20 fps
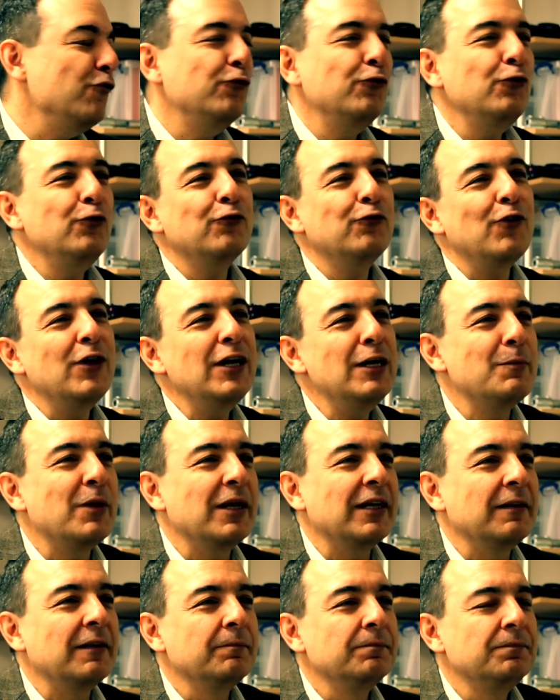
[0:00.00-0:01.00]
no food for
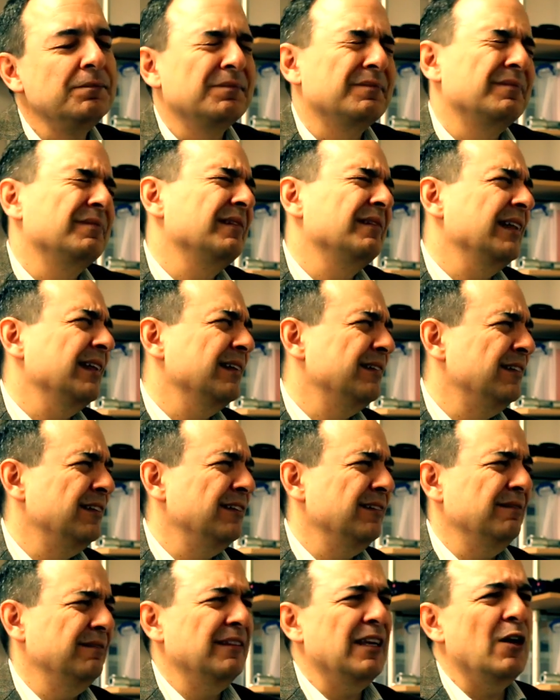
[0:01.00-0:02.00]
anybody.
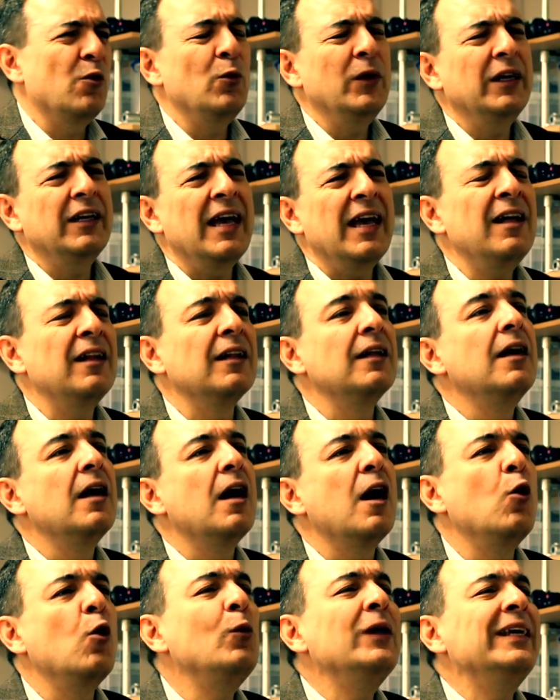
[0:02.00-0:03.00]
A
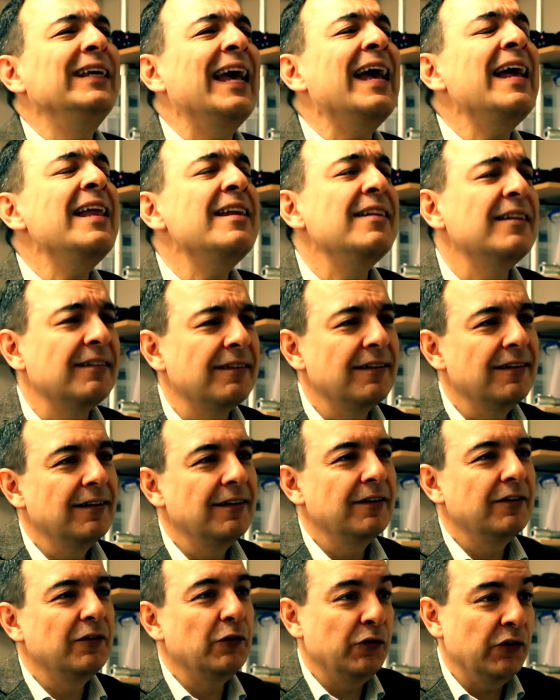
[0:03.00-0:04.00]
weekend,
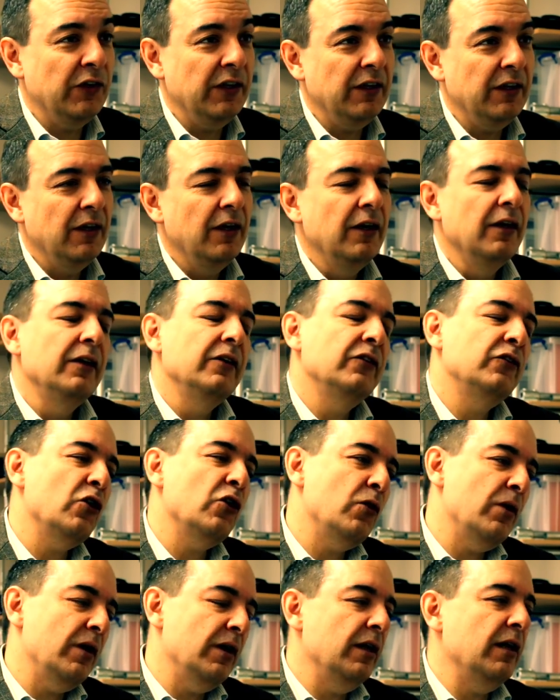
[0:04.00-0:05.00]
you see?
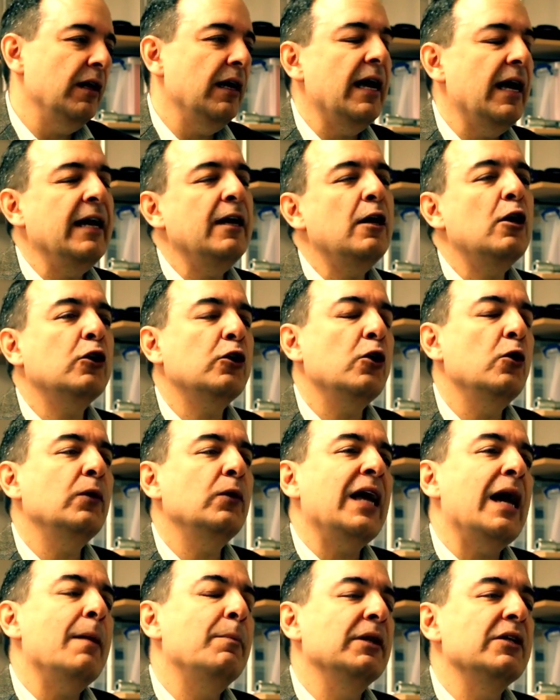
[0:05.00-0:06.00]
So
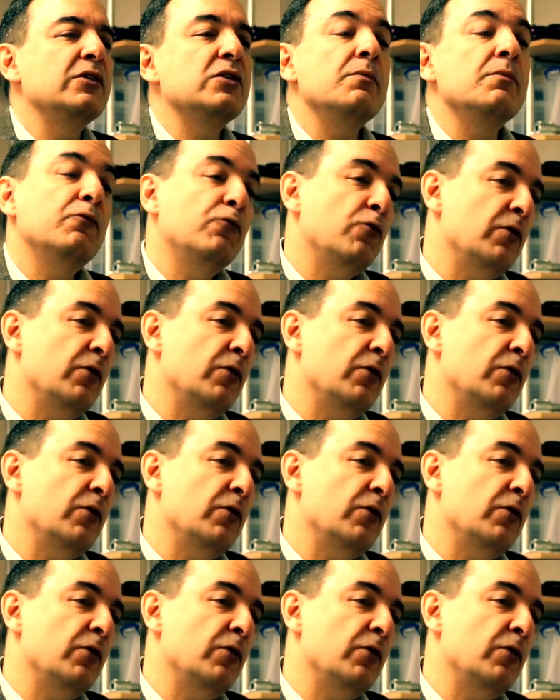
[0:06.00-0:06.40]
anarcho-capitalism,